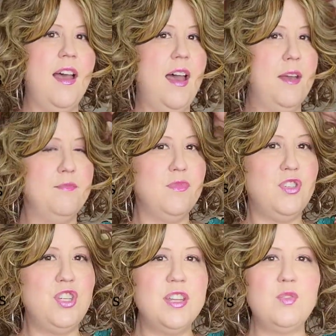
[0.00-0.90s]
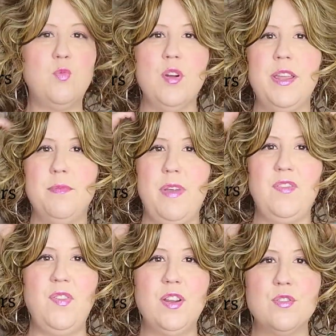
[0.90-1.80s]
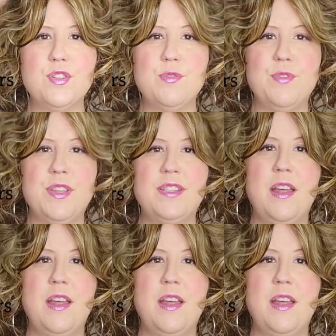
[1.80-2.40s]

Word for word: Um, just working my fingers through this,